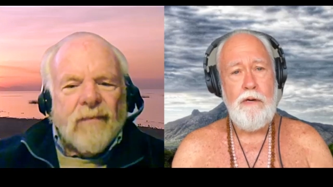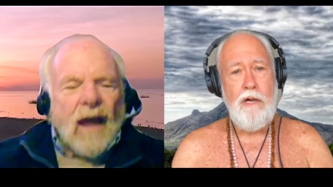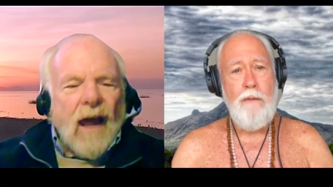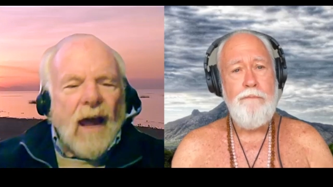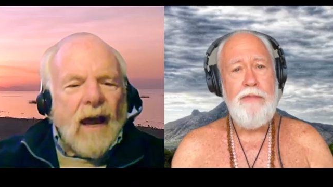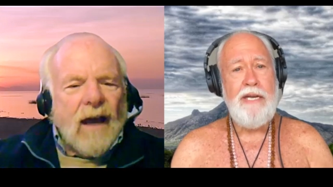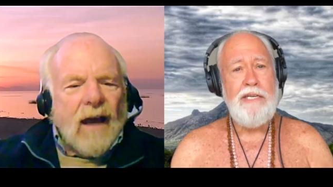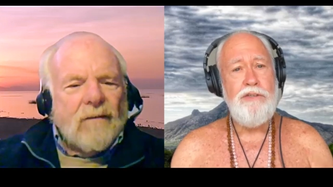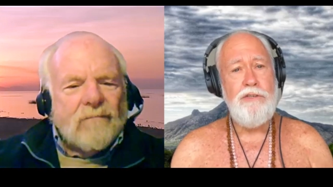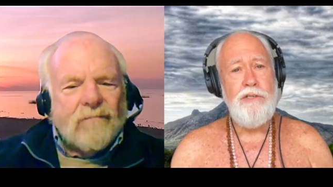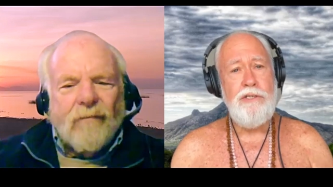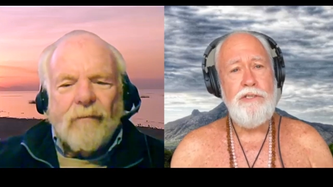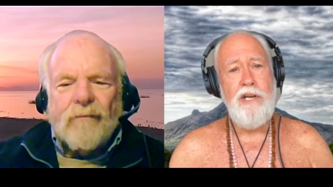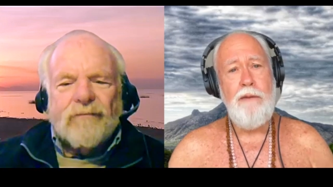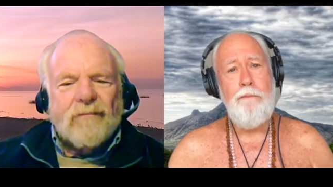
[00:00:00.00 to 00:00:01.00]
Speaker 1: And it's
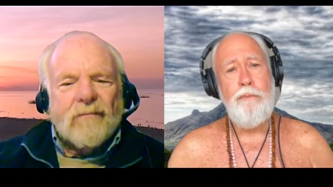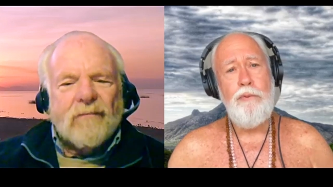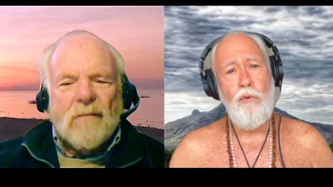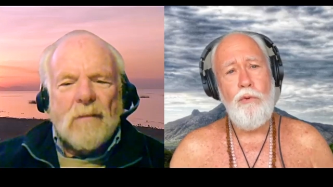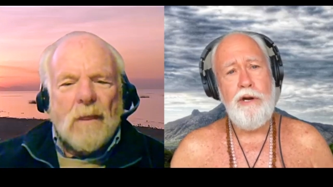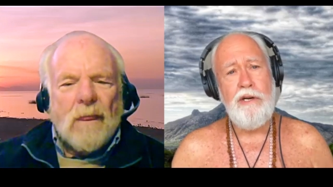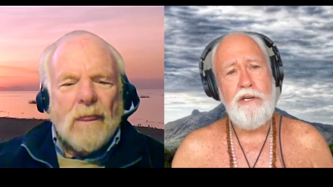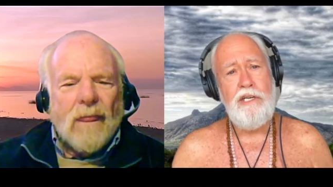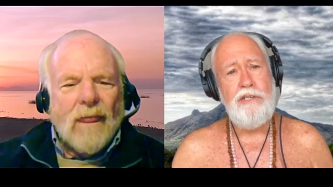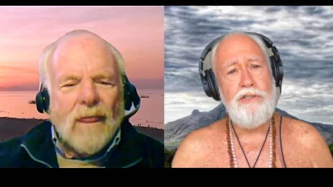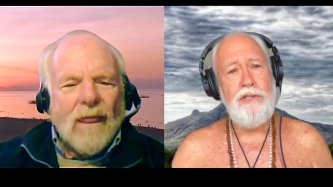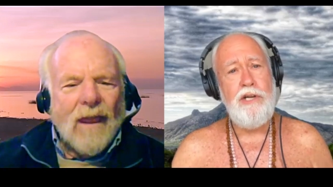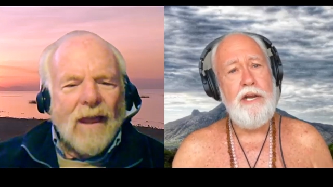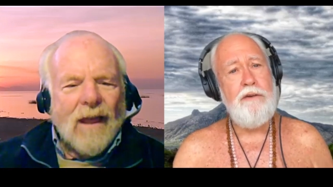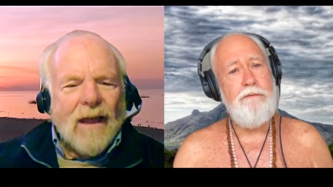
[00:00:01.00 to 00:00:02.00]
the temple where he
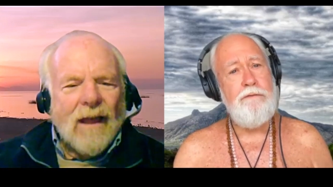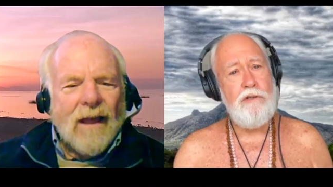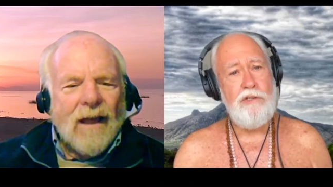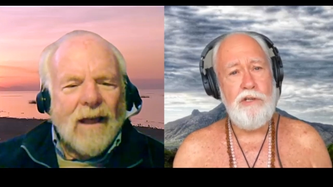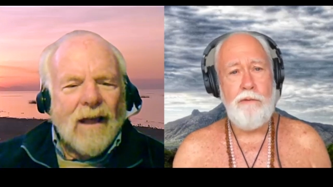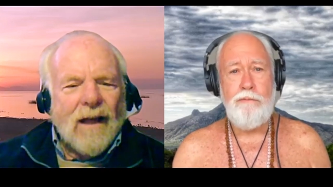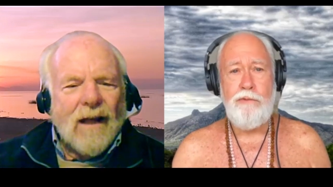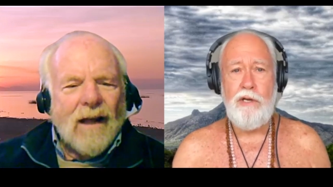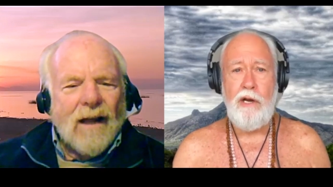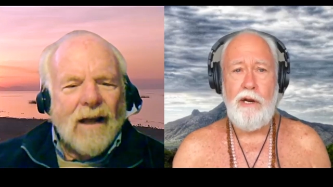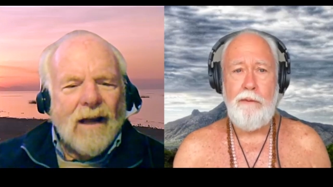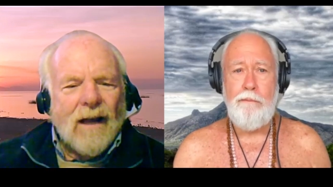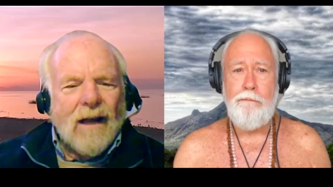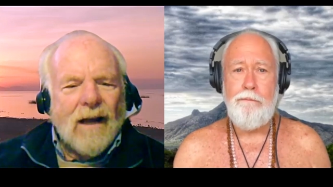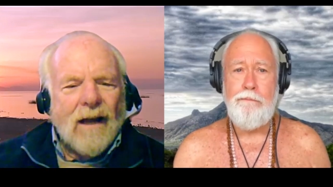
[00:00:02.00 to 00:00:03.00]
stayed for some
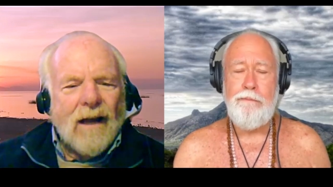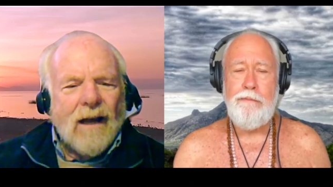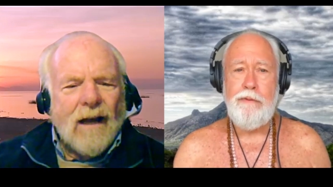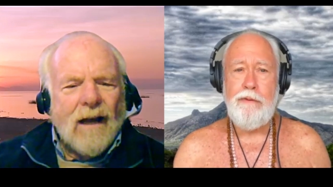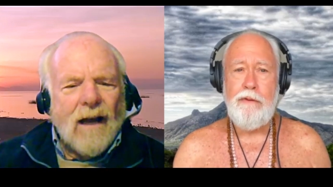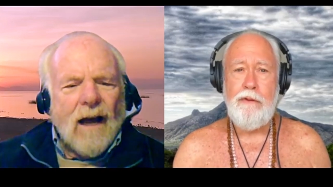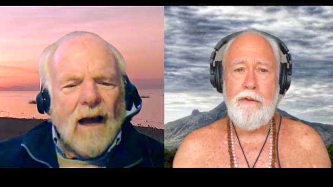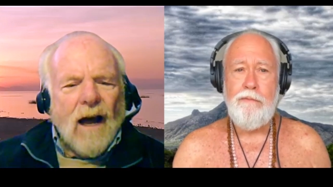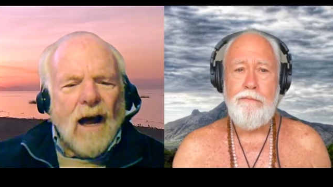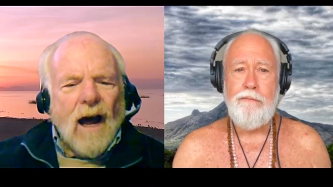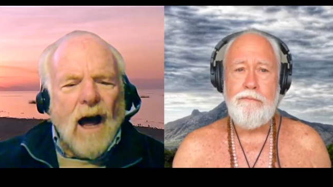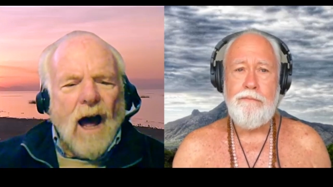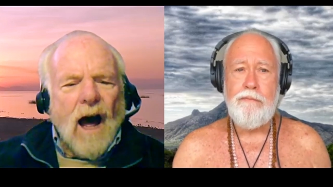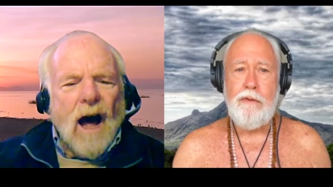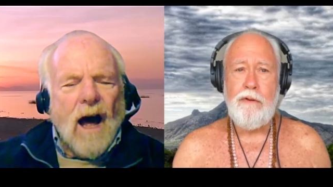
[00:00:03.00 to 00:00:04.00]
time.
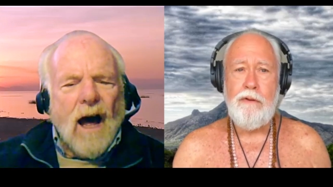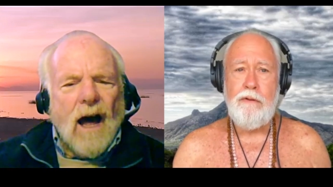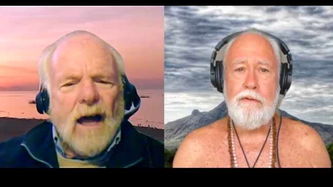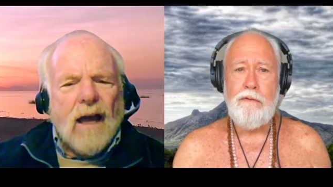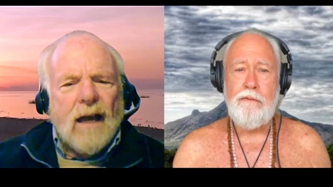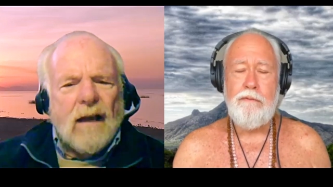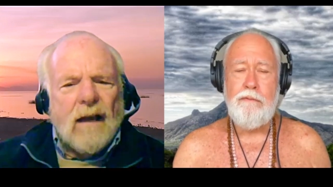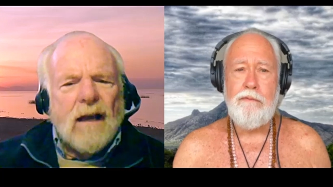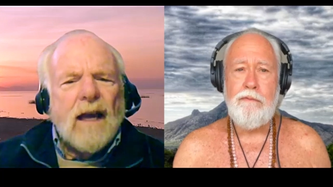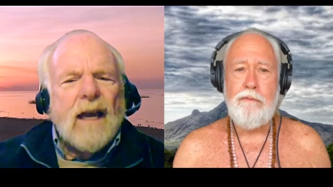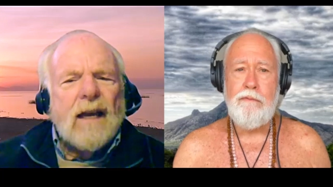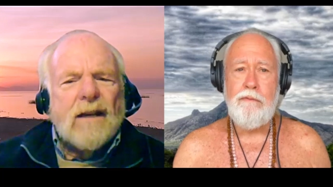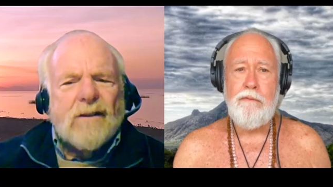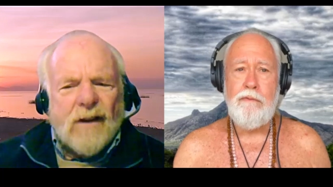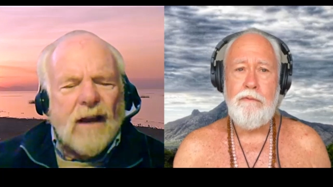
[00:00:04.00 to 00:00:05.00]
Speaker 2: Uh, he, he,
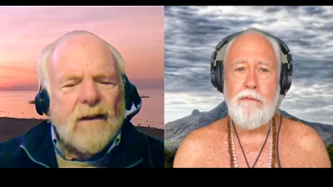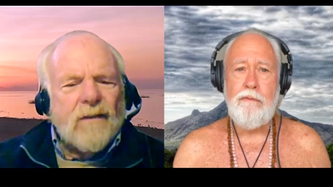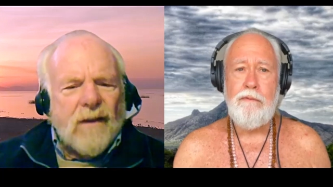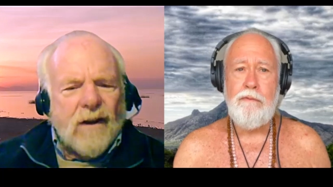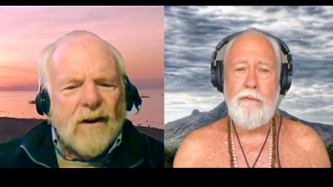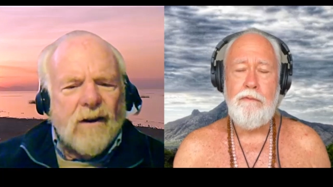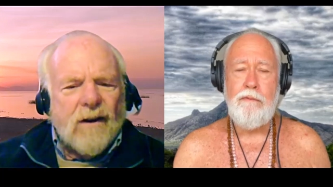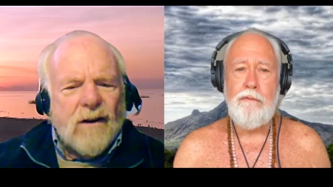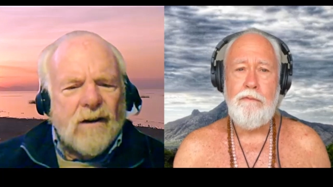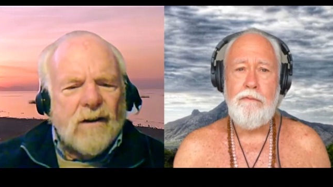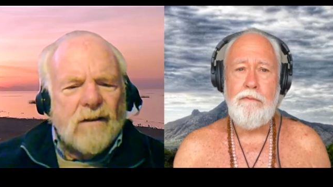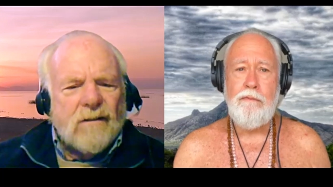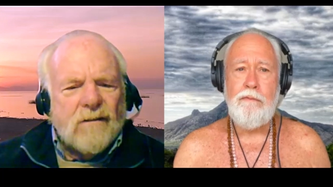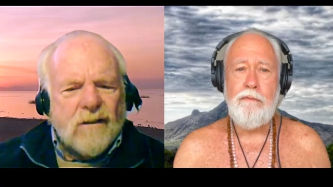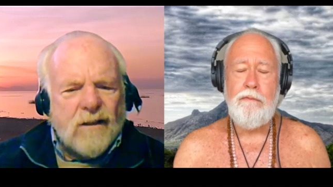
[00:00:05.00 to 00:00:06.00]
stayed
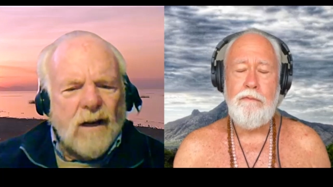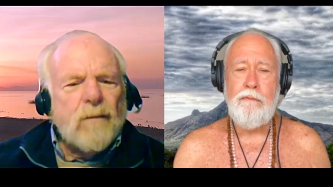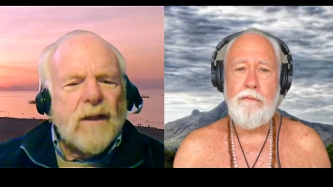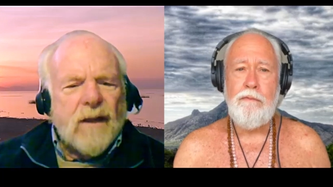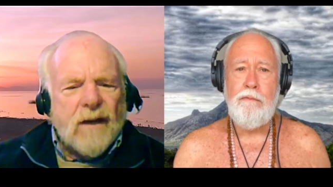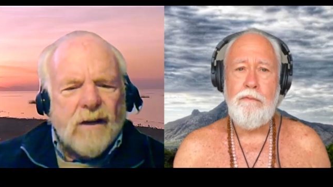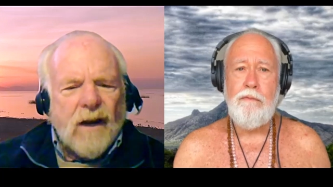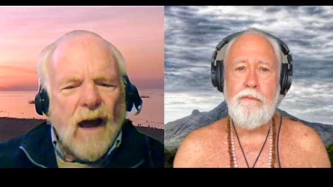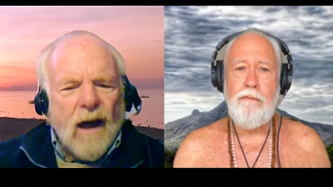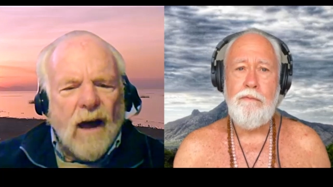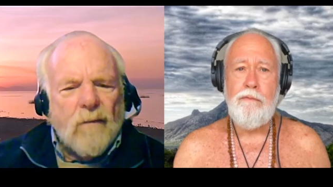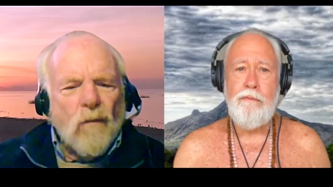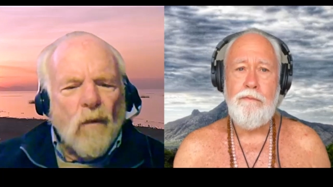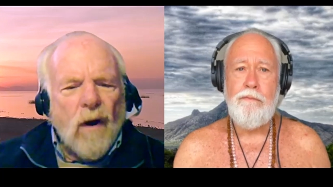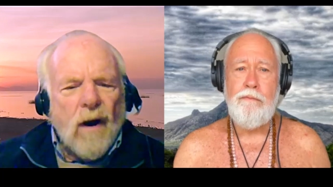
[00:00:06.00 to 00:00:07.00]
there some of the
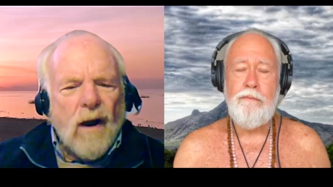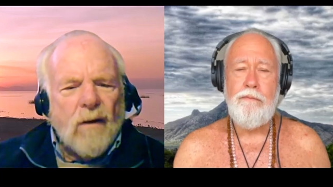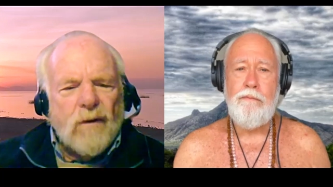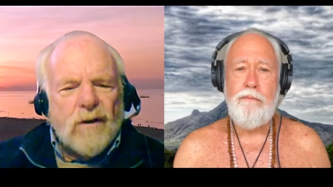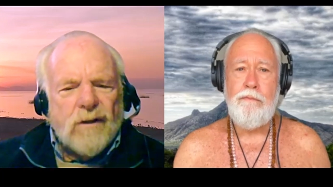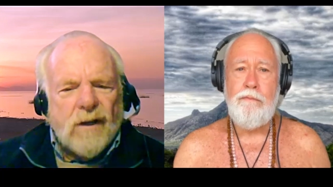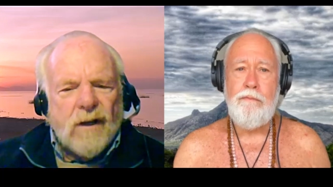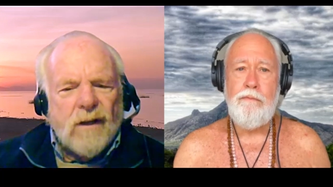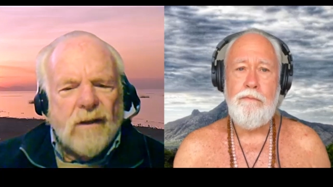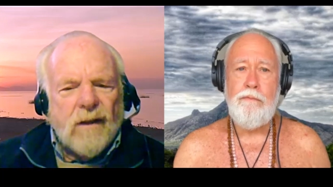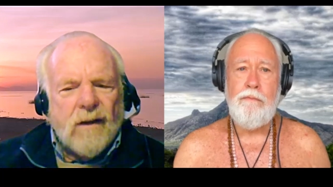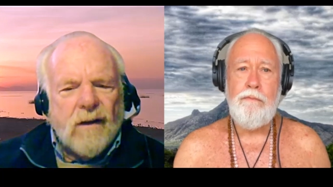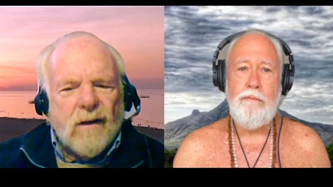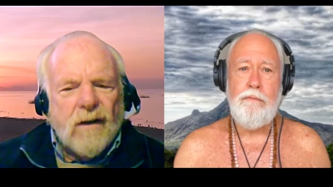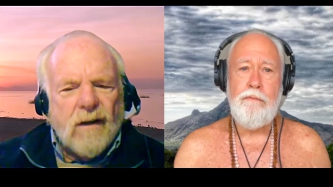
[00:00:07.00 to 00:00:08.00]
time while he was in
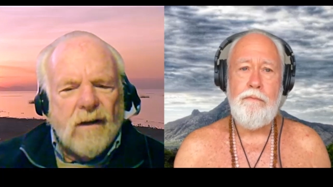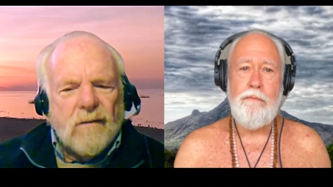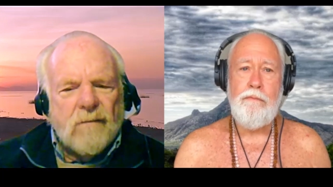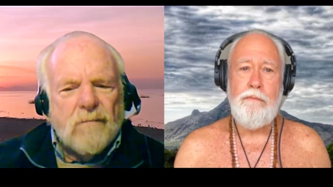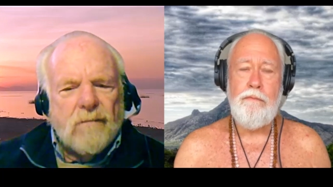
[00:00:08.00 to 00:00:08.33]
the